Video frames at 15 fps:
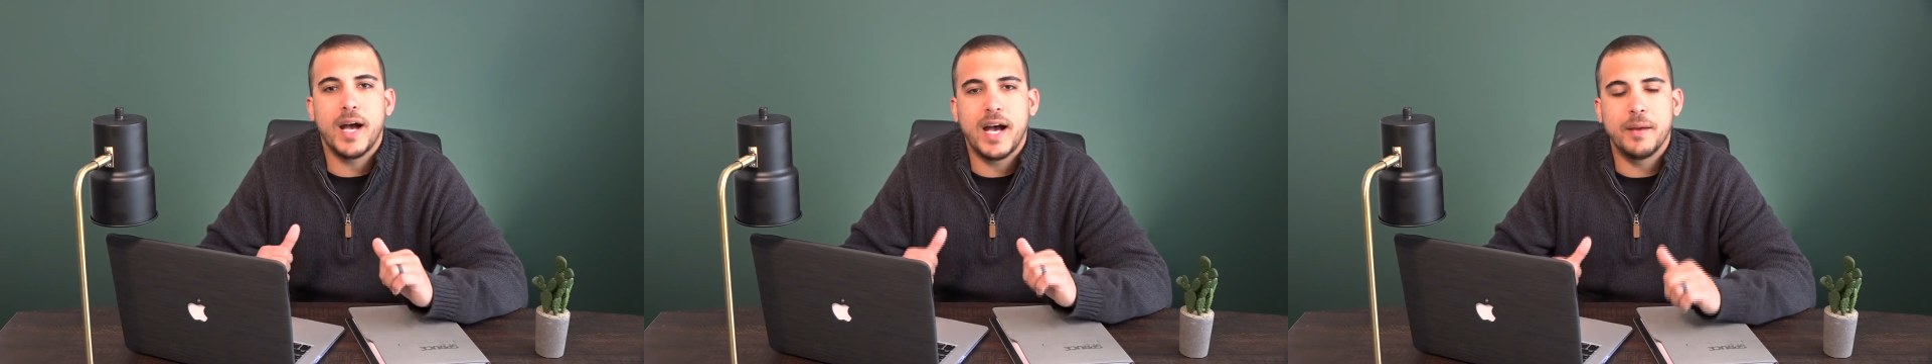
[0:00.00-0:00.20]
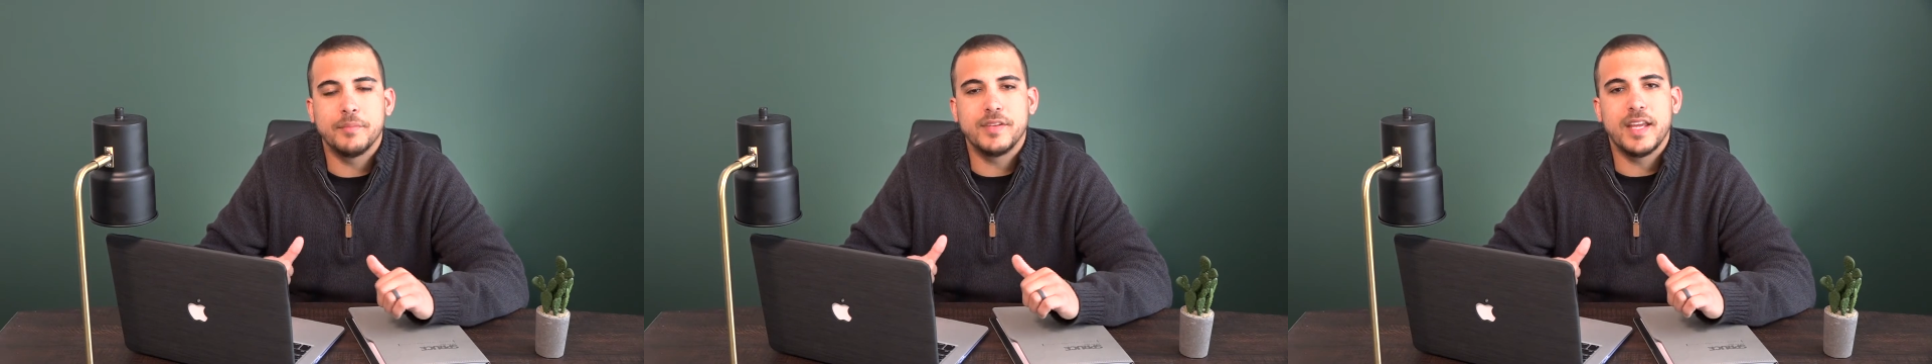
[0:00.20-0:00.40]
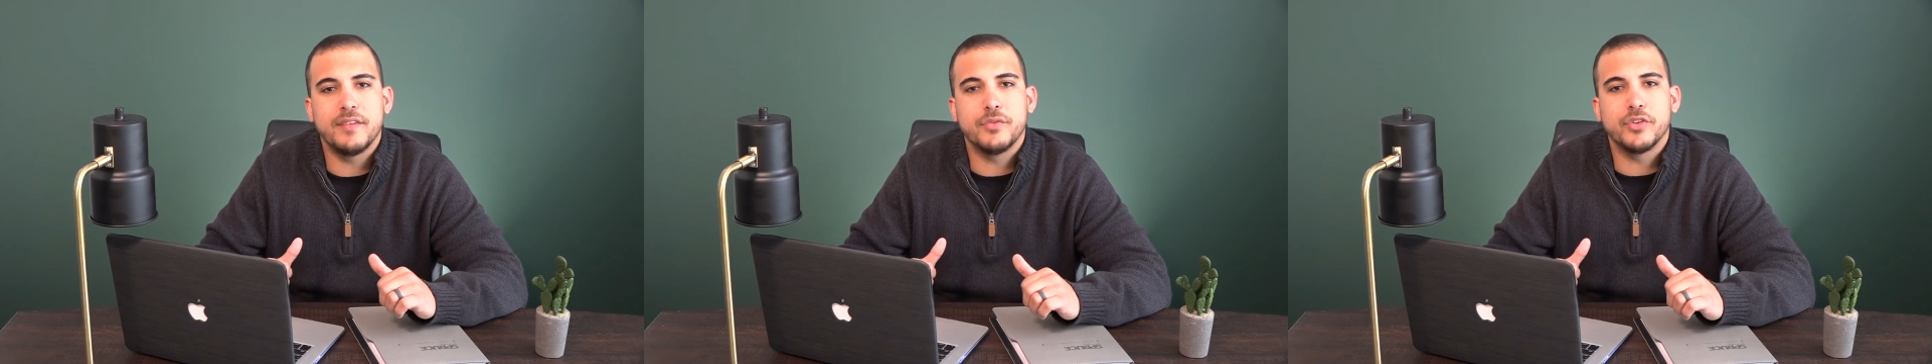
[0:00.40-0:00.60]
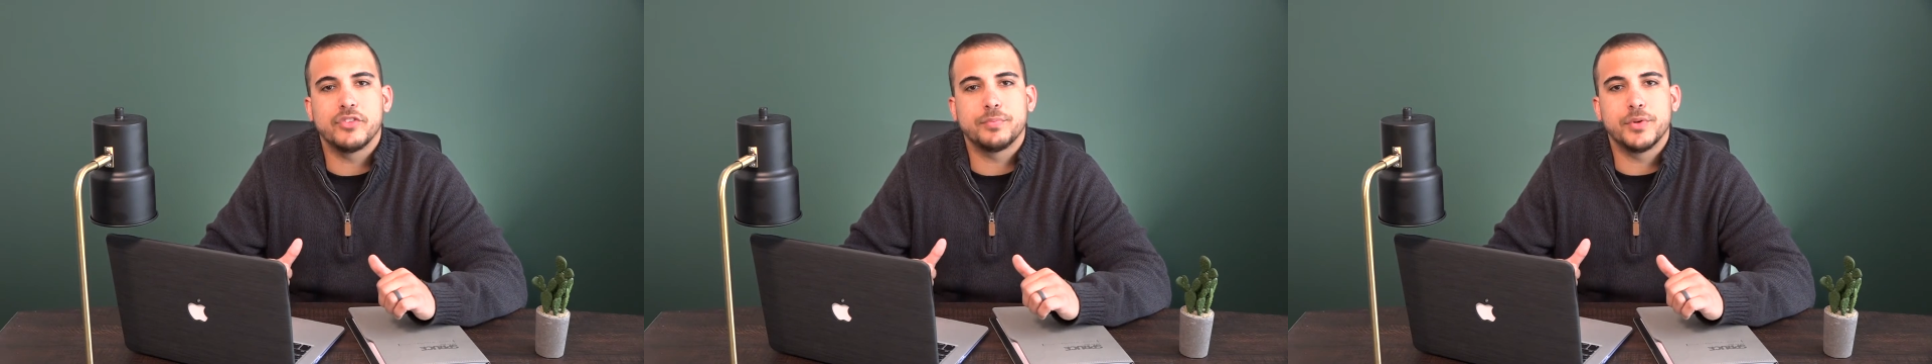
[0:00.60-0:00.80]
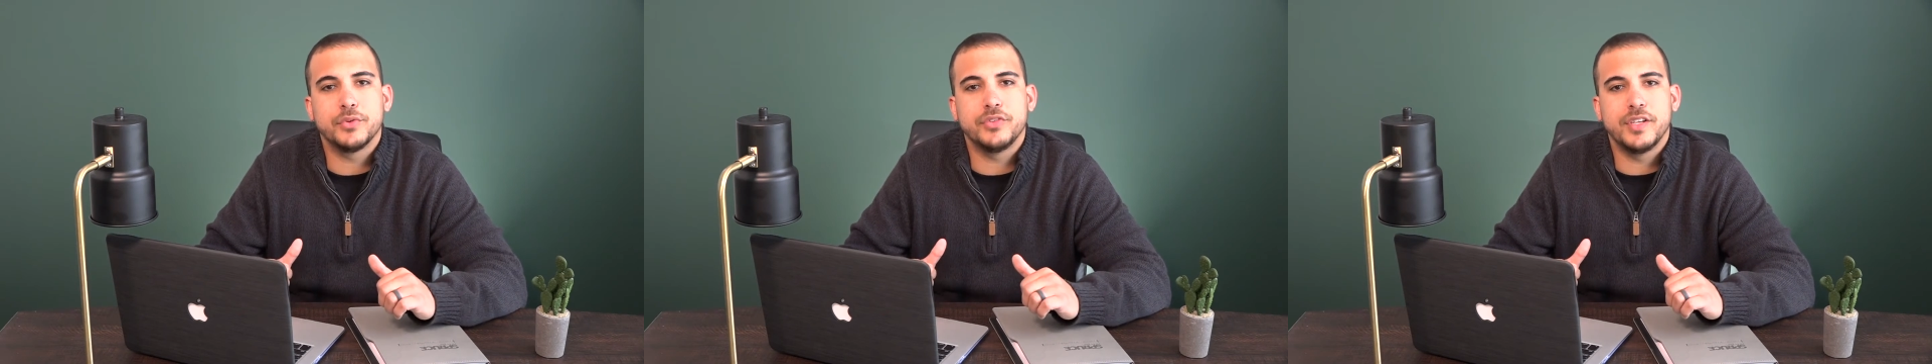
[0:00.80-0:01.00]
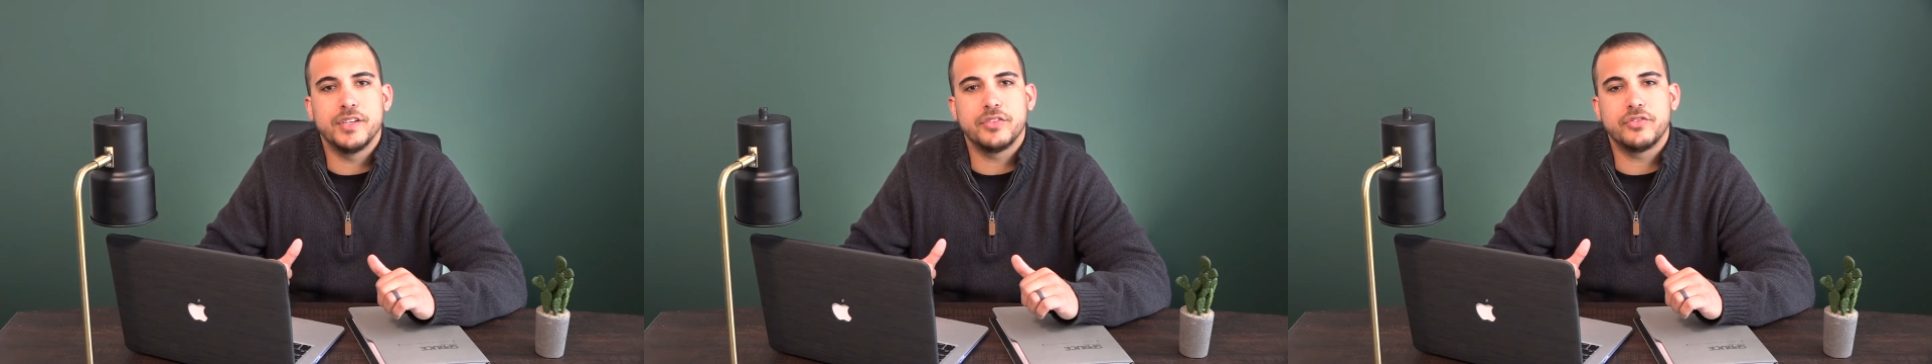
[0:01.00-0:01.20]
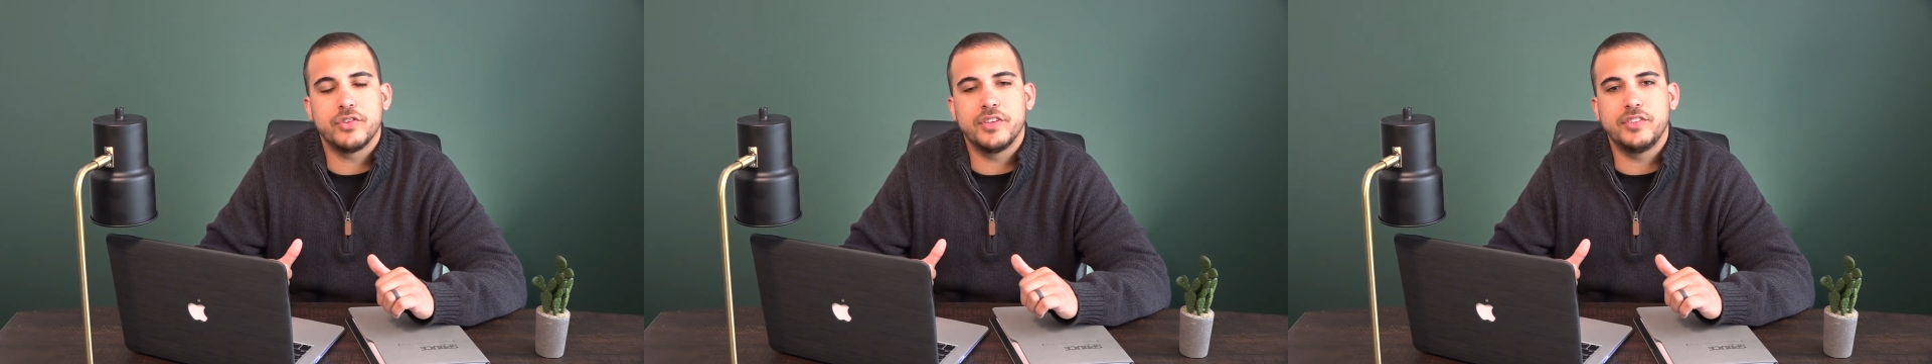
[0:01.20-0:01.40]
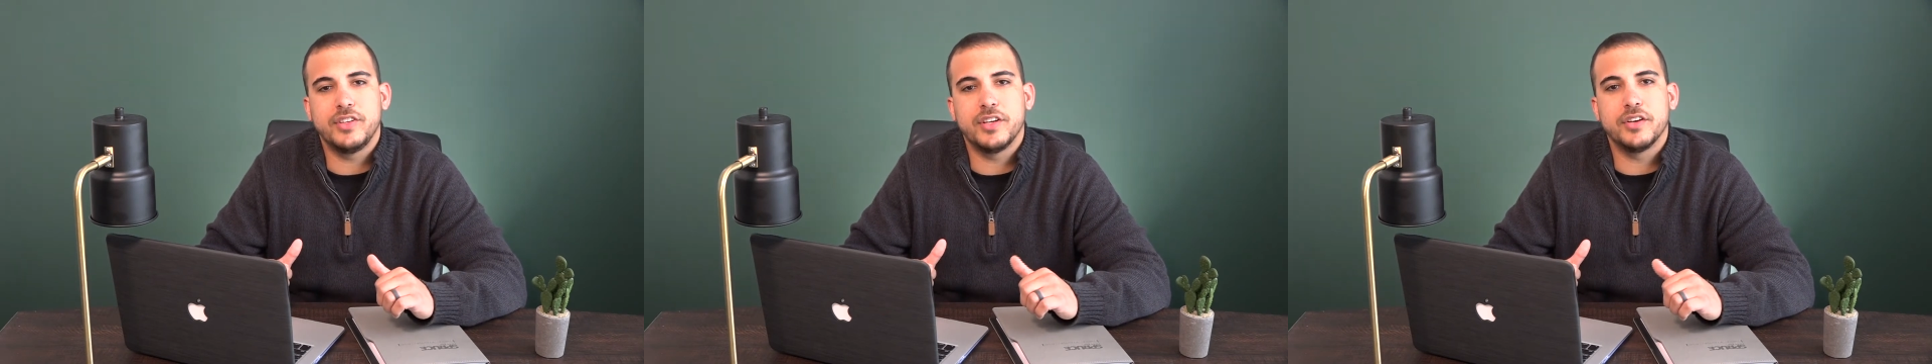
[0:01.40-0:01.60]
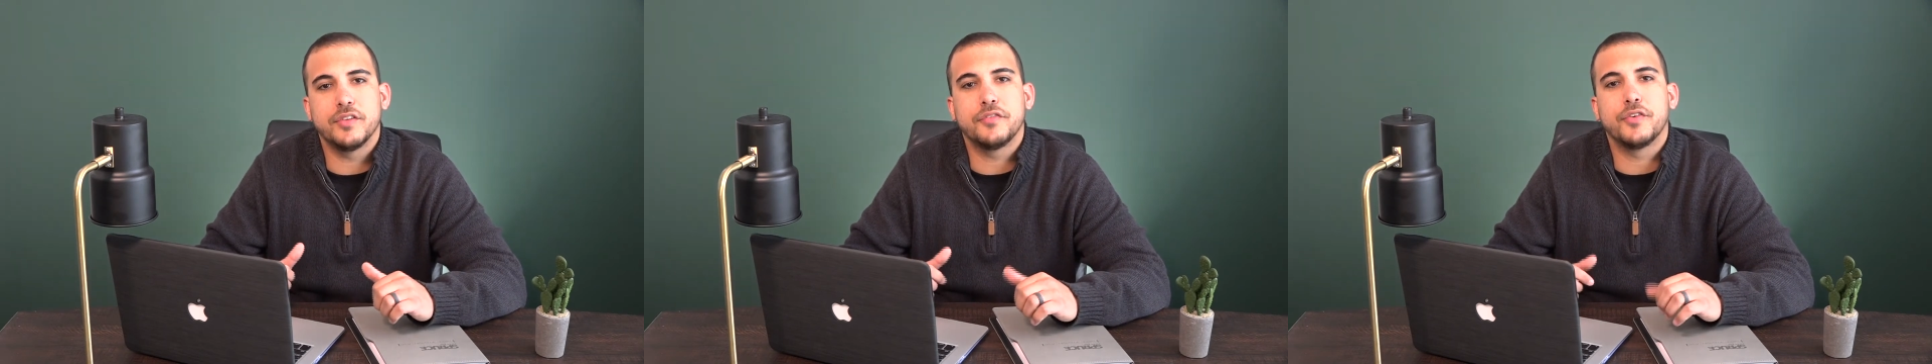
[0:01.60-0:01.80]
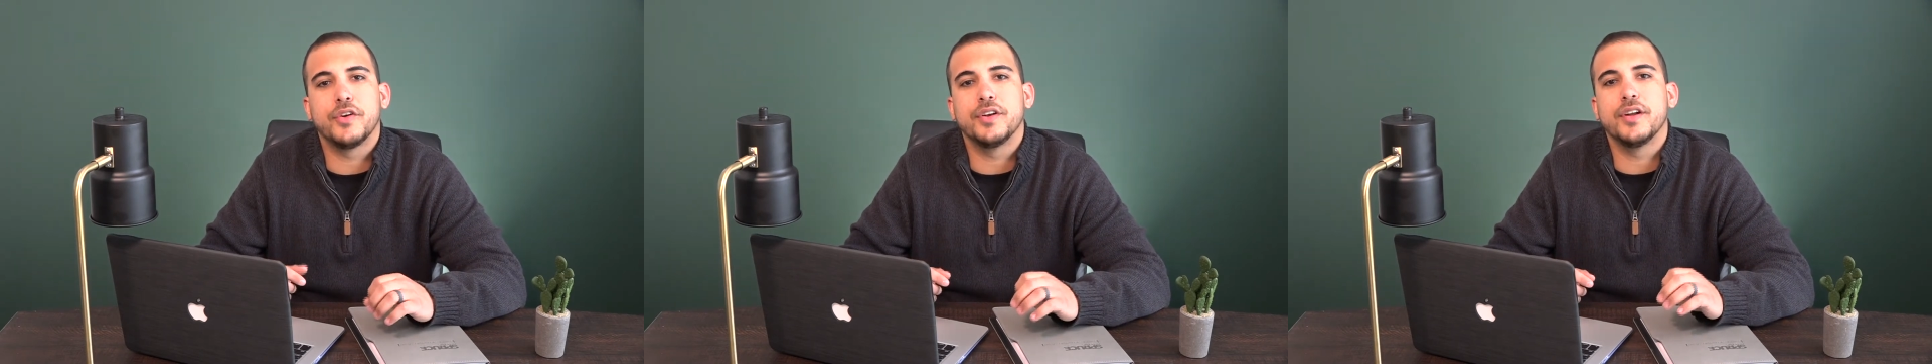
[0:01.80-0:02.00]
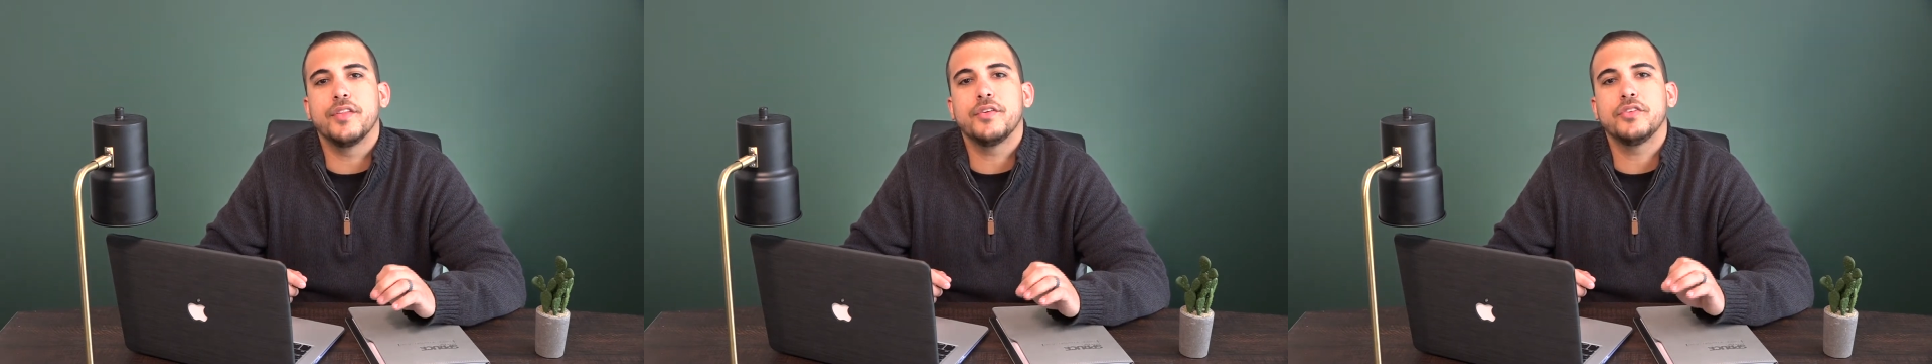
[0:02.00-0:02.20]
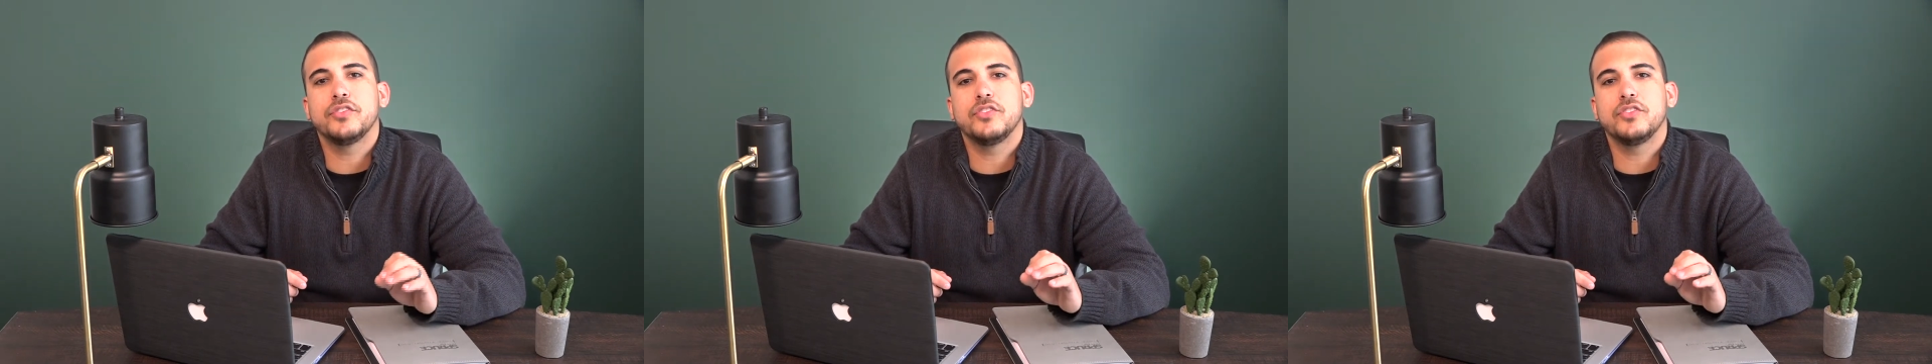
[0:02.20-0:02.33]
I'm Dave with Spruce Industries here for another